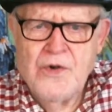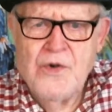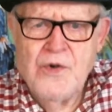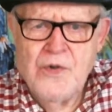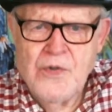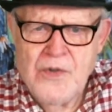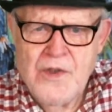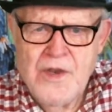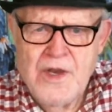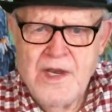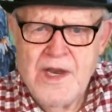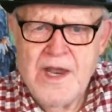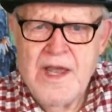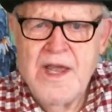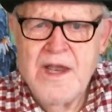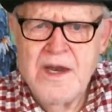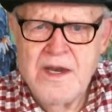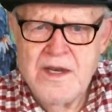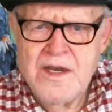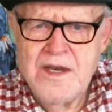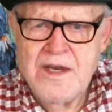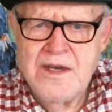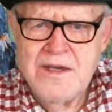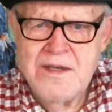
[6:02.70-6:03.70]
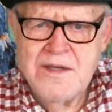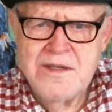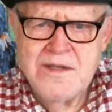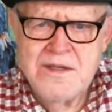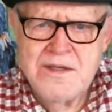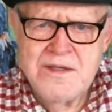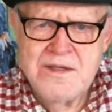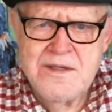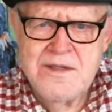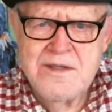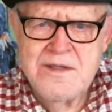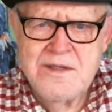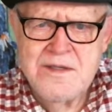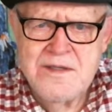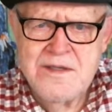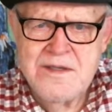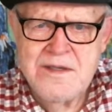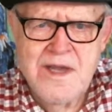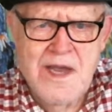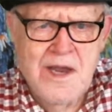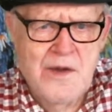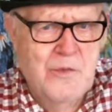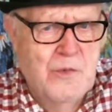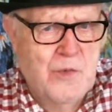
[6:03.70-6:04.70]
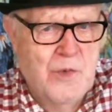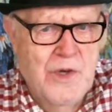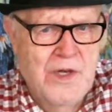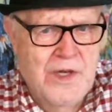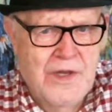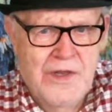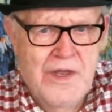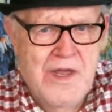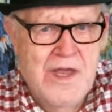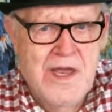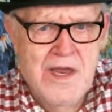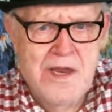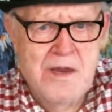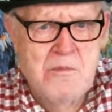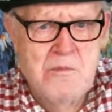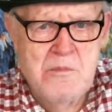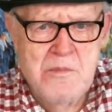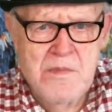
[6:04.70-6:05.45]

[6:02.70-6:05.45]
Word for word: than that. I really am.